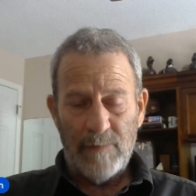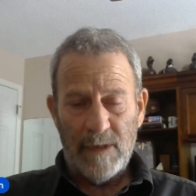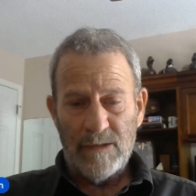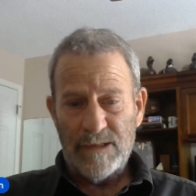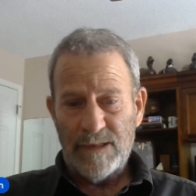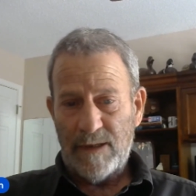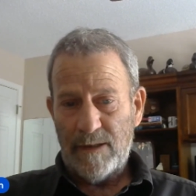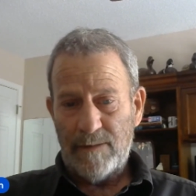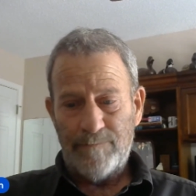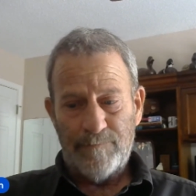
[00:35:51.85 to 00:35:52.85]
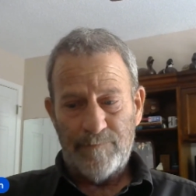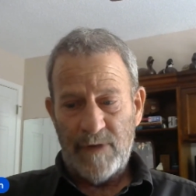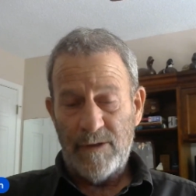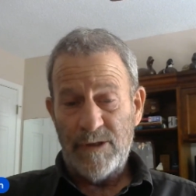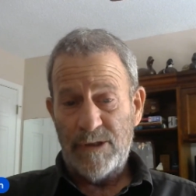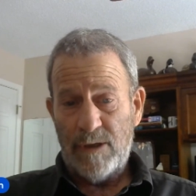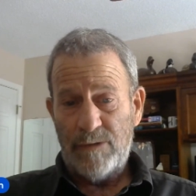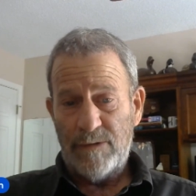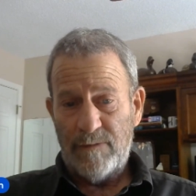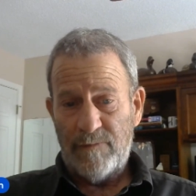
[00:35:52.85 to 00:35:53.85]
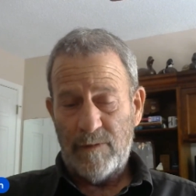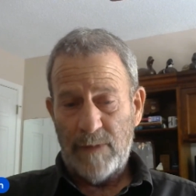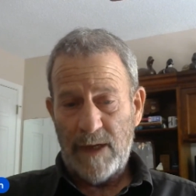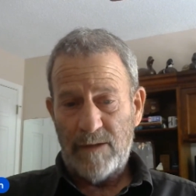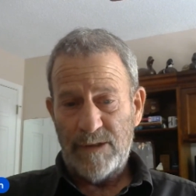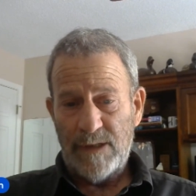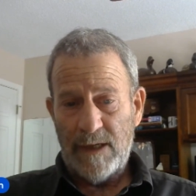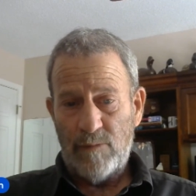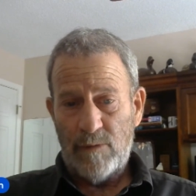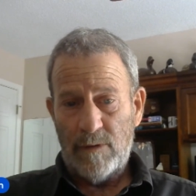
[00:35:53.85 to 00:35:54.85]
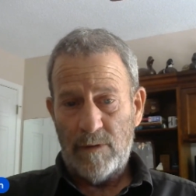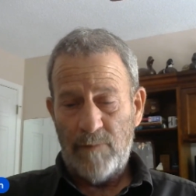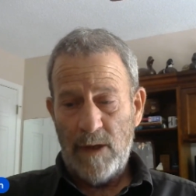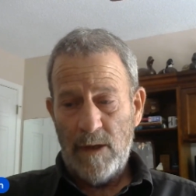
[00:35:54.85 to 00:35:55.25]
I was uh, very sheltered from the outside world.